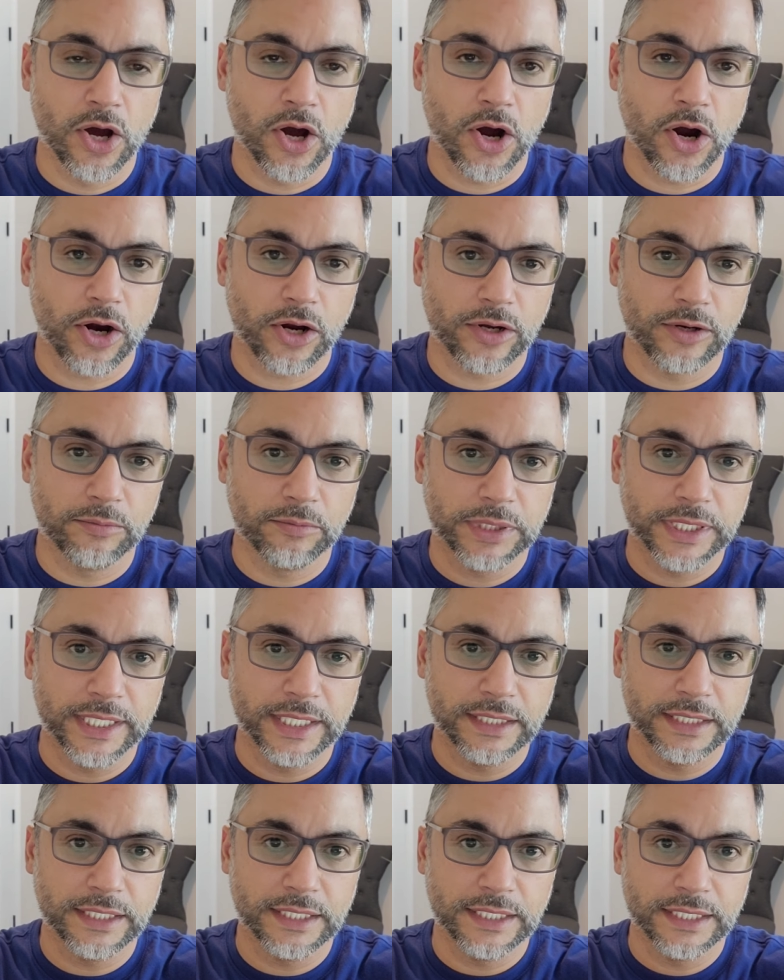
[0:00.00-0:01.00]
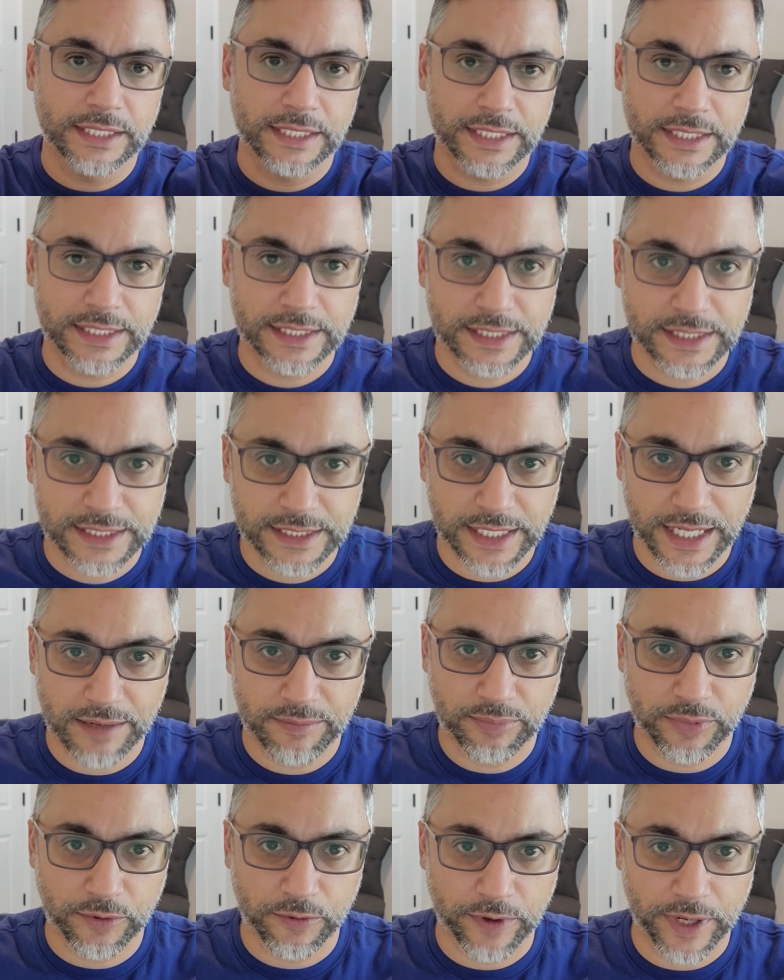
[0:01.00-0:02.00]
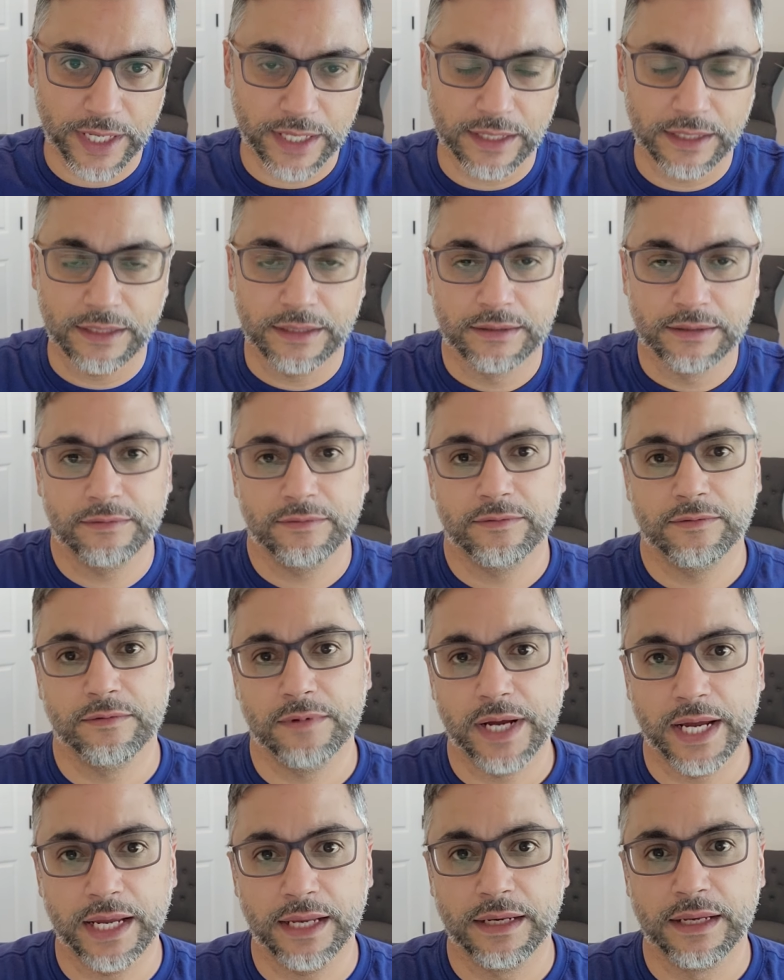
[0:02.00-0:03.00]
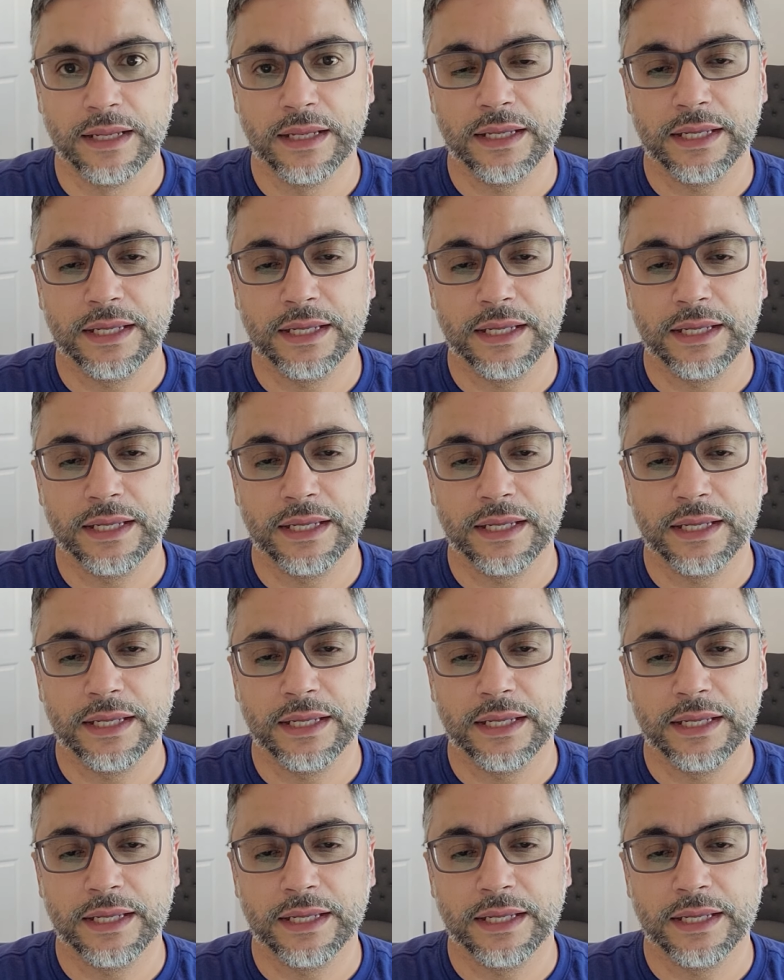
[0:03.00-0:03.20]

are completely separated, right?